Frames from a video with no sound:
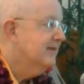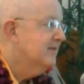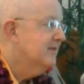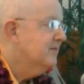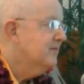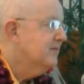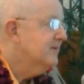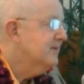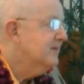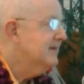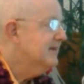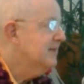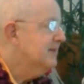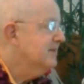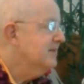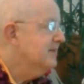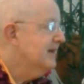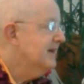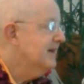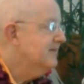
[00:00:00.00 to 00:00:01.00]
One day
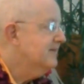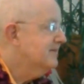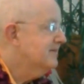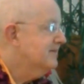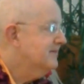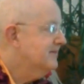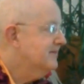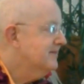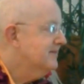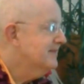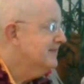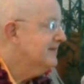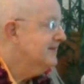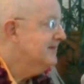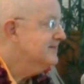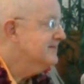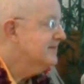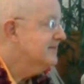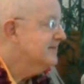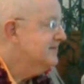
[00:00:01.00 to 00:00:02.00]
we'll have nice
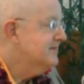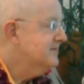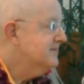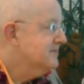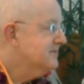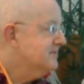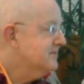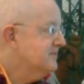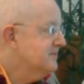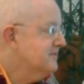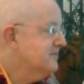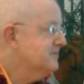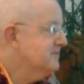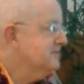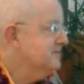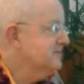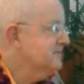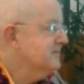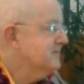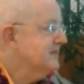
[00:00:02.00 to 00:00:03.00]
Sunday school
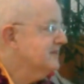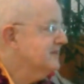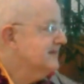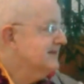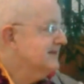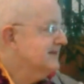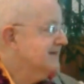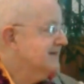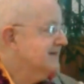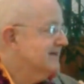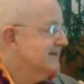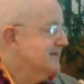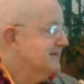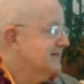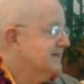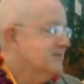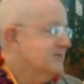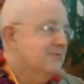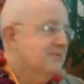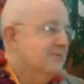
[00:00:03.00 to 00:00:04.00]
that's
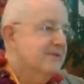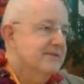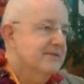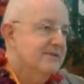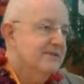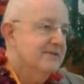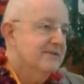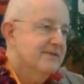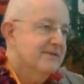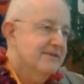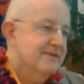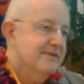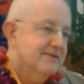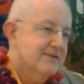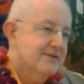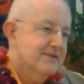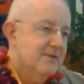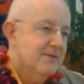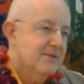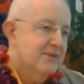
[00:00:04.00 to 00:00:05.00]
over
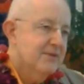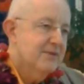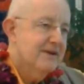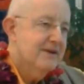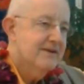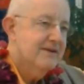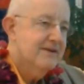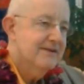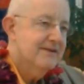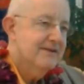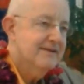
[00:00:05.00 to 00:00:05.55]
somewhere.